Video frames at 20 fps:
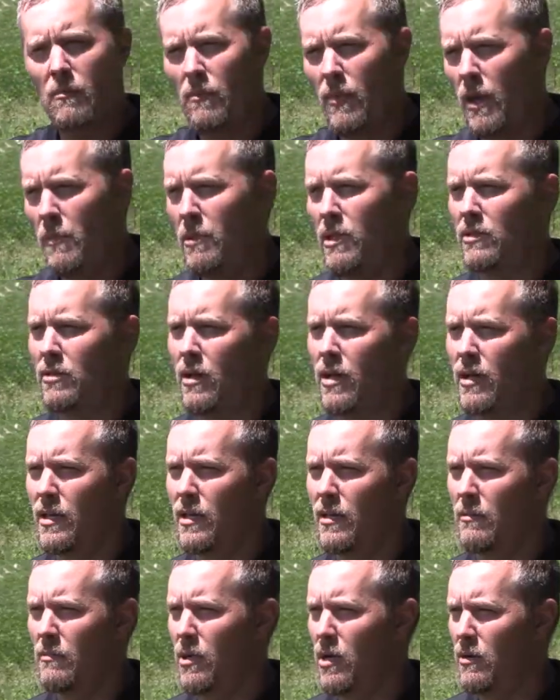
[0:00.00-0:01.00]
maybe
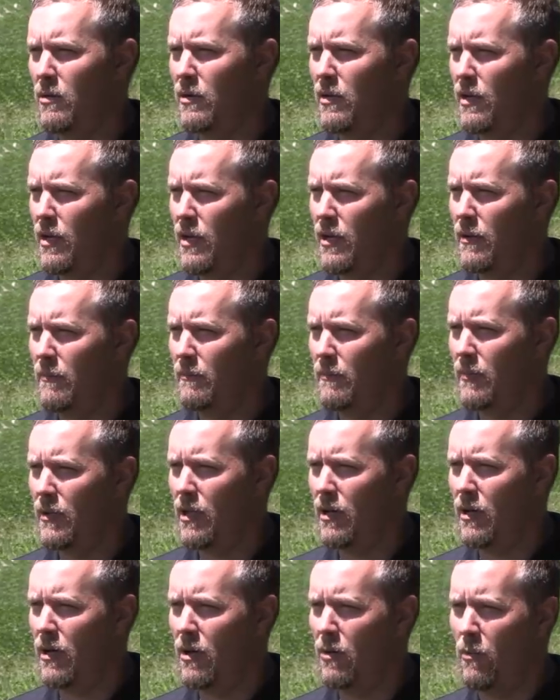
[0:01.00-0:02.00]
talking about
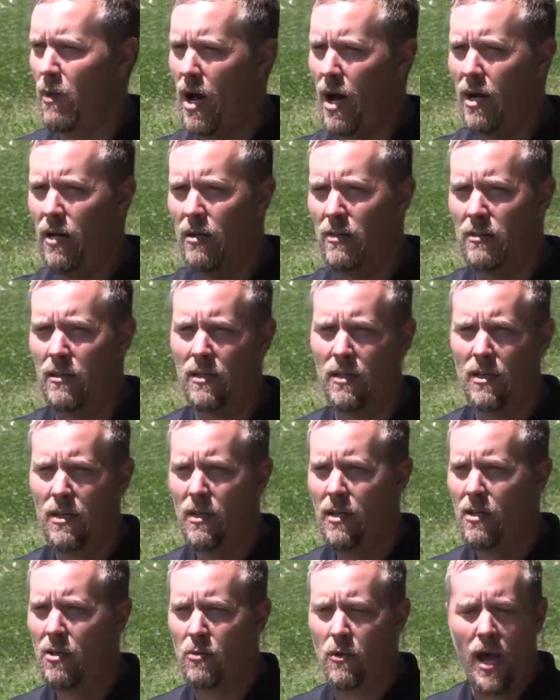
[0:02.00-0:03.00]
a wild
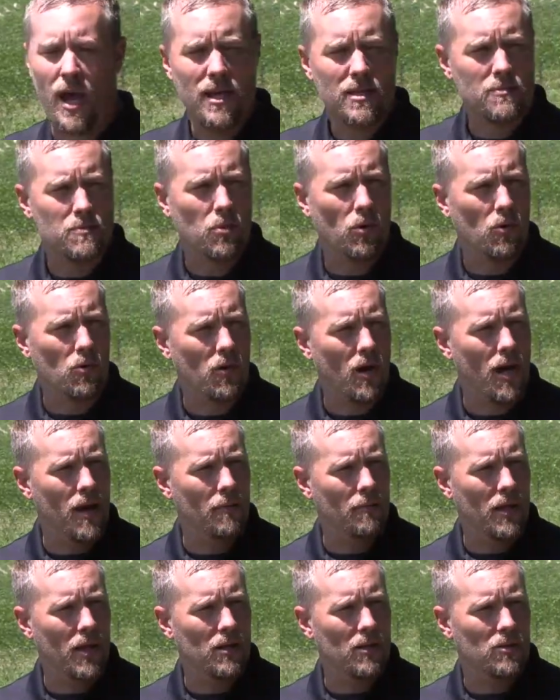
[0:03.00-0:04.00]
grass
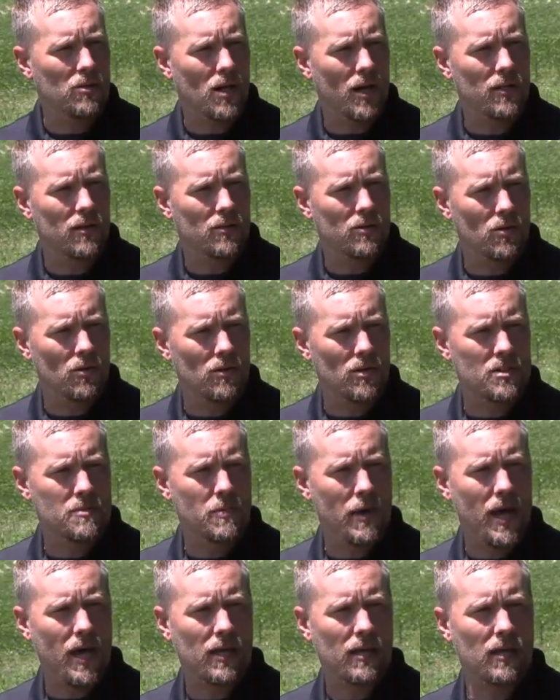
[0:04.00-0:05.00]
program that you're trying to turn this
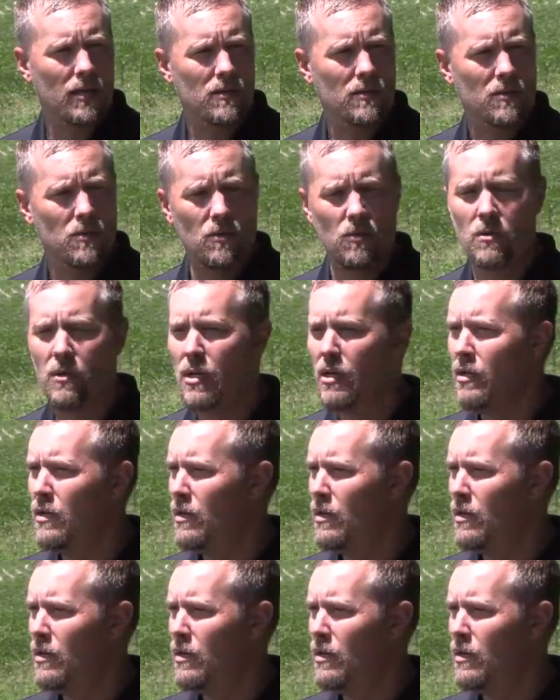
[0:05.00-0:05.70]
back into.